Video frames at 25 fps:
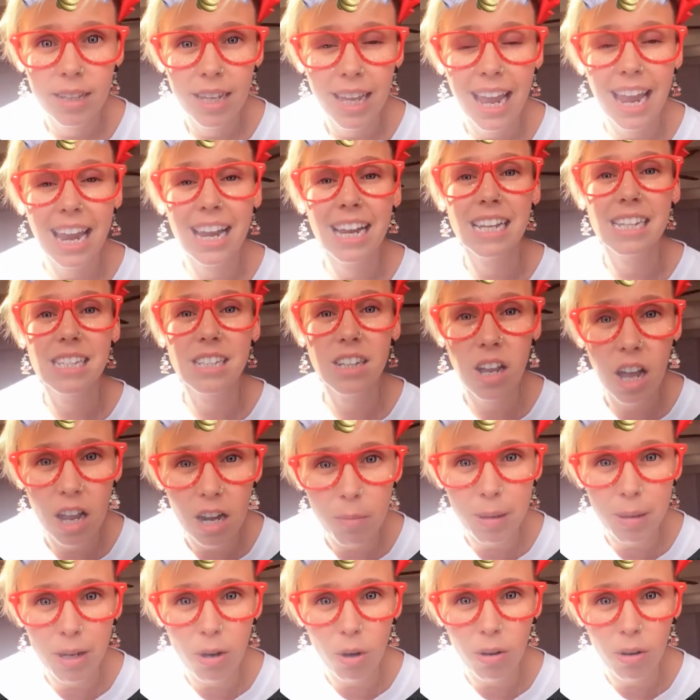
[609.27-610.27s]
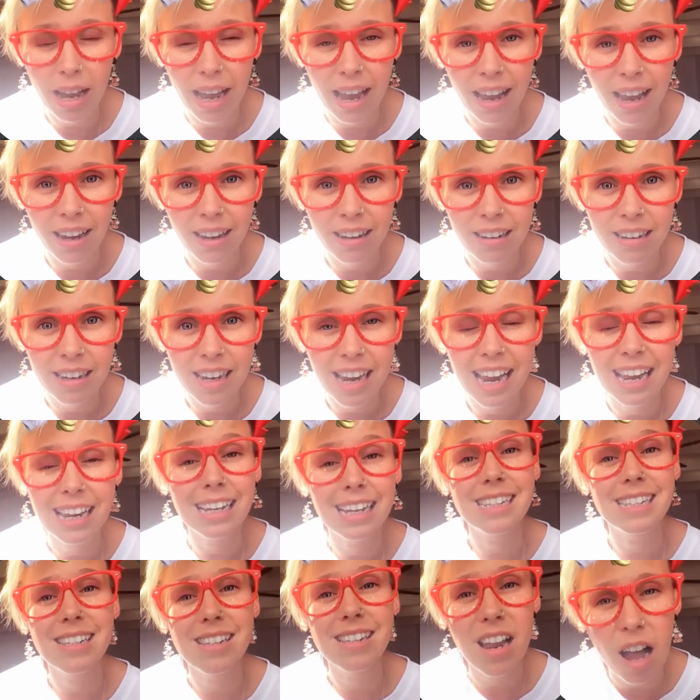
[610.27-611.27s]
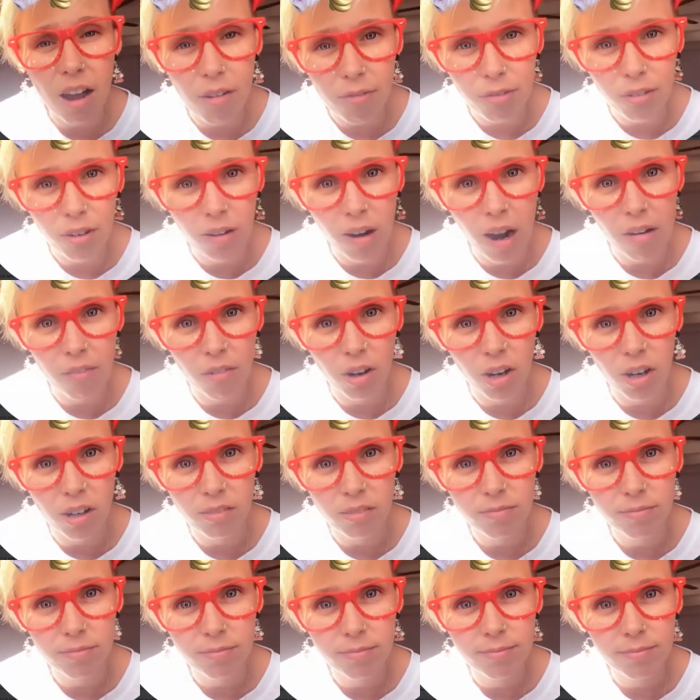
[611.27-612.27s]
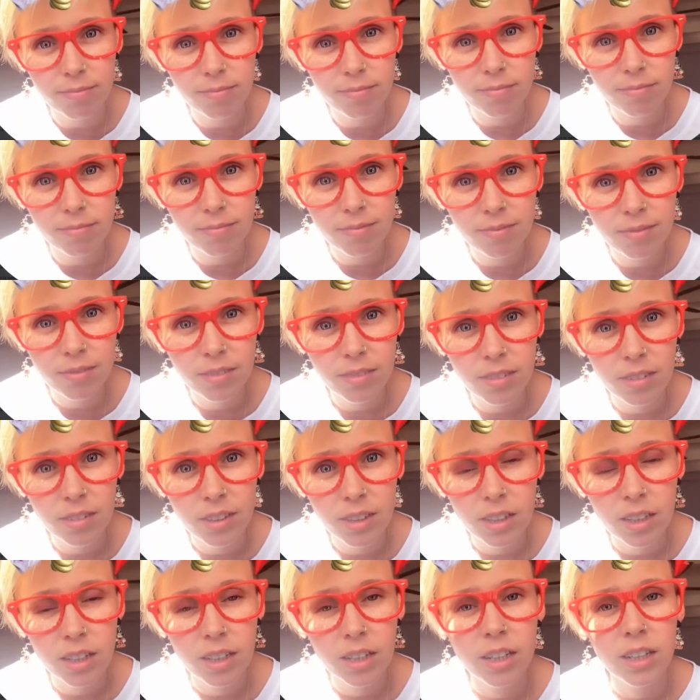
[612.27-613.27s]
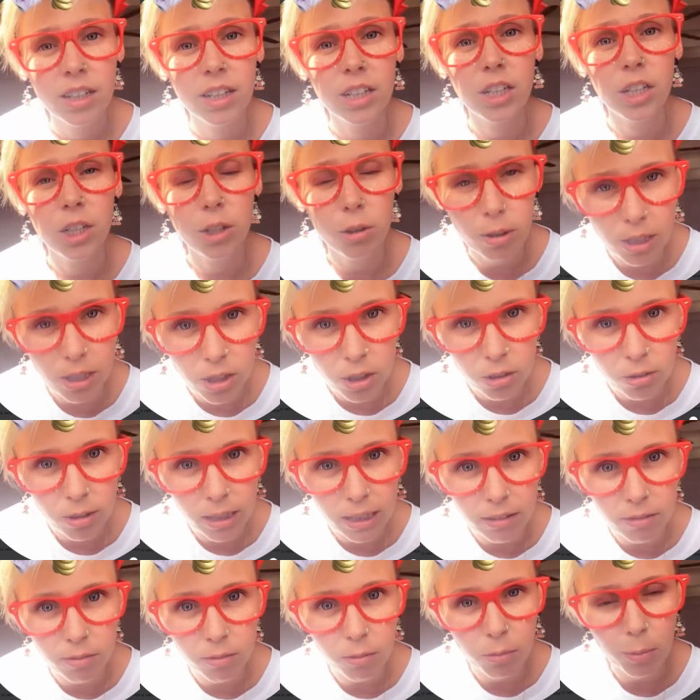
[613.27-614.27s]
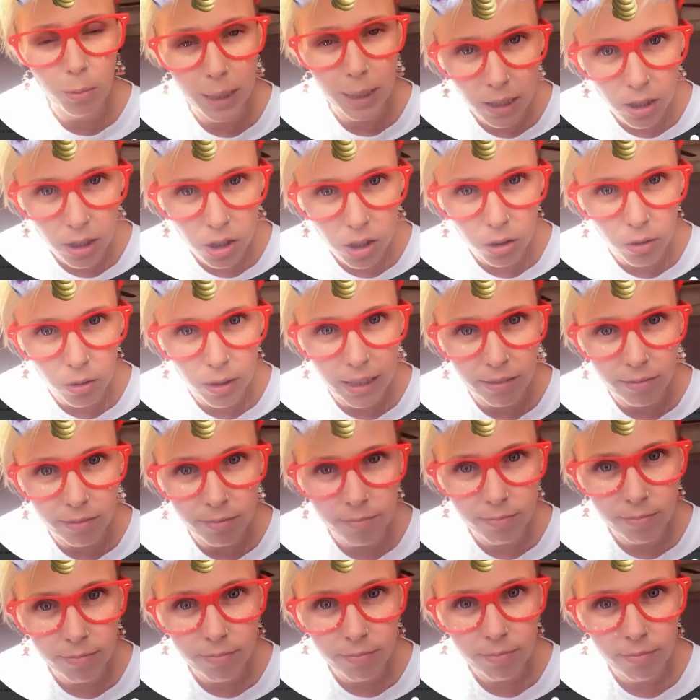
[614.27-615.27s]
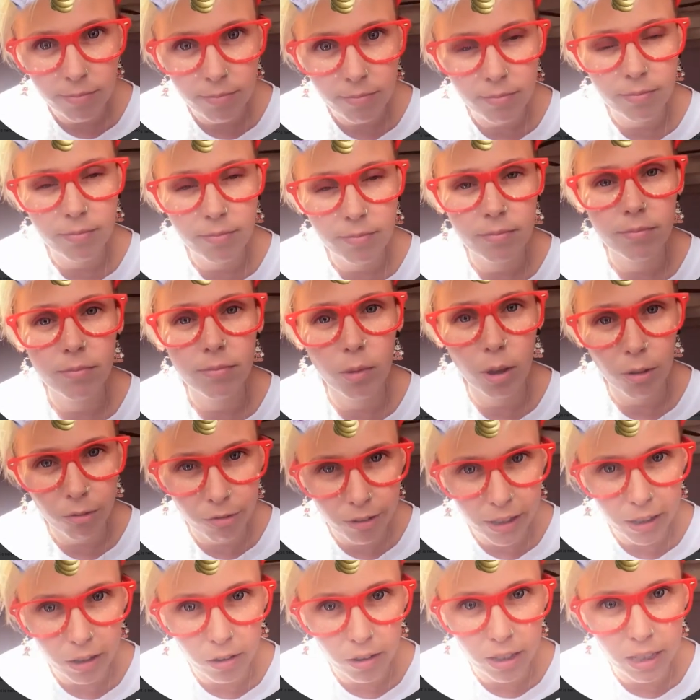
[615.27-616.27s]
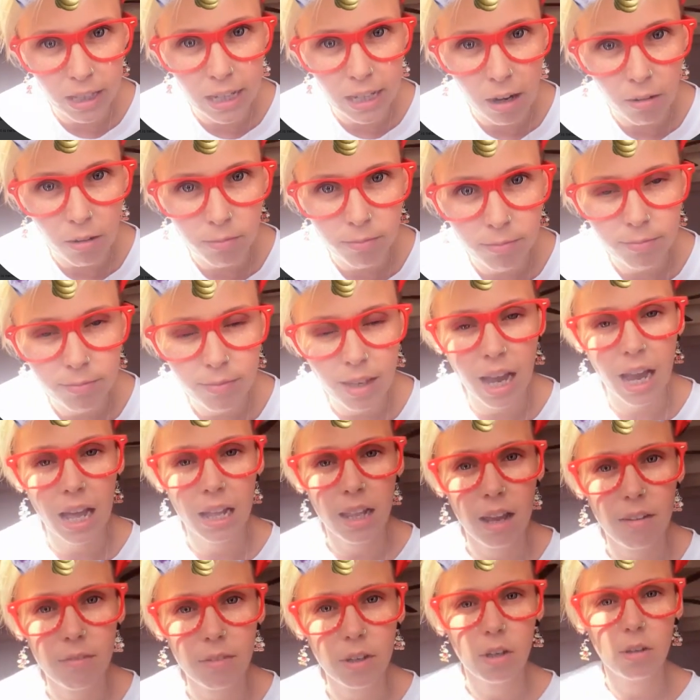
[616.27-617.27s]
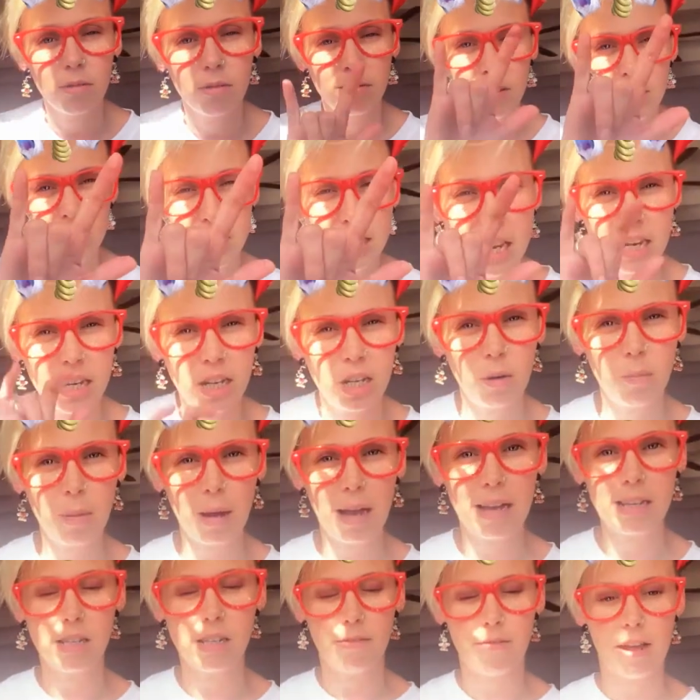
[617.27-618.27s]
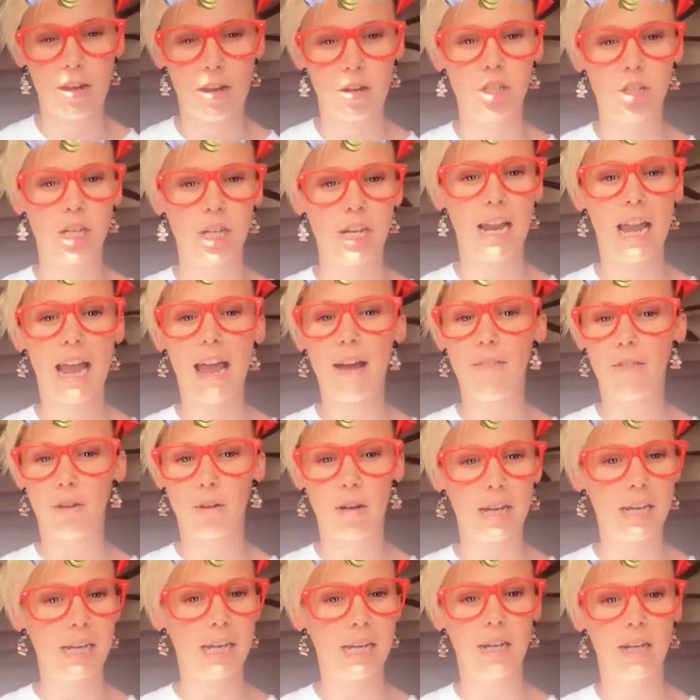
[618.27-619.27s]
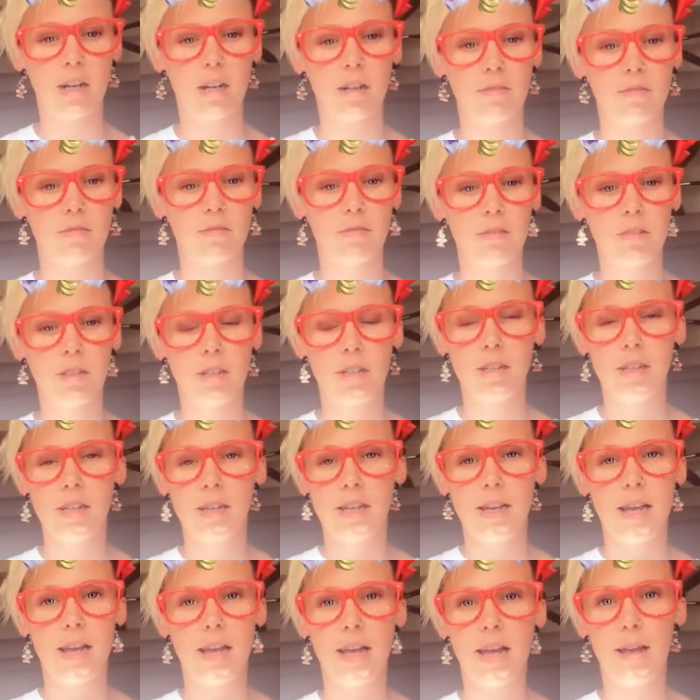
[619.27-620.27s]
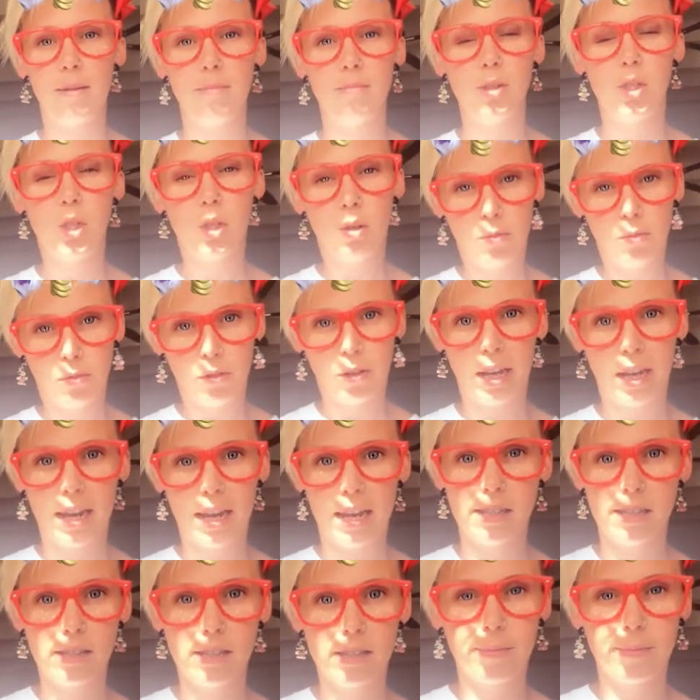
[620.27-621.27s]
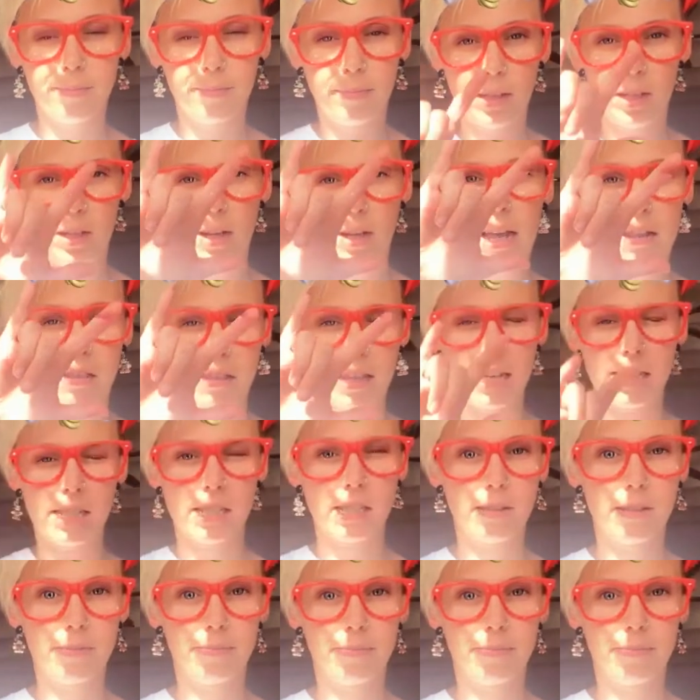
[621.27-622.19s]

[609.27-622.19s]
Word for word: And it's going to be okay and it's not forever. You can do it. We can do it. We're figuring it out. I love you. Sending you positive energy. Have a great year. Um, do it for the kids. You got this.